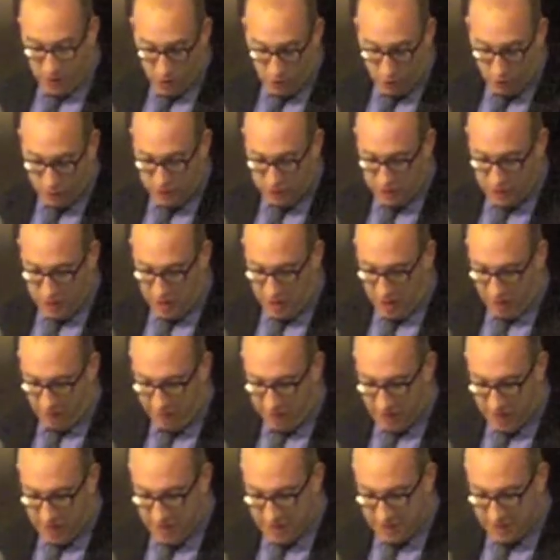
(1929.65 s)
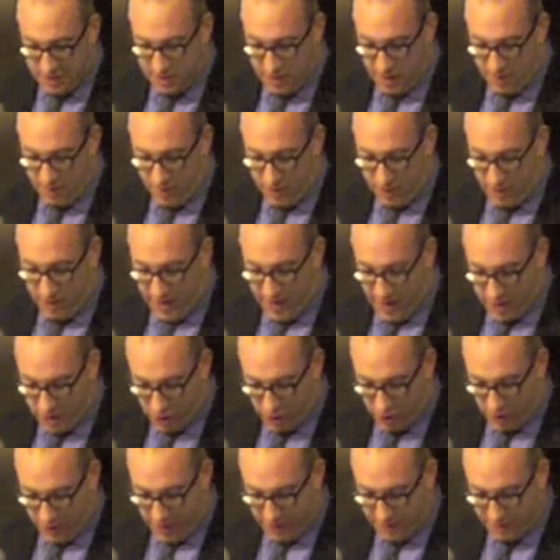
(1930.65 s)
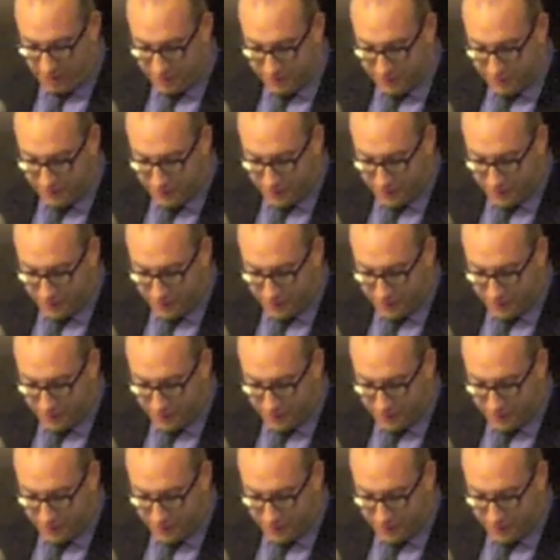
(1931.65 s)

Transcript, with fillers: and the use of double entry.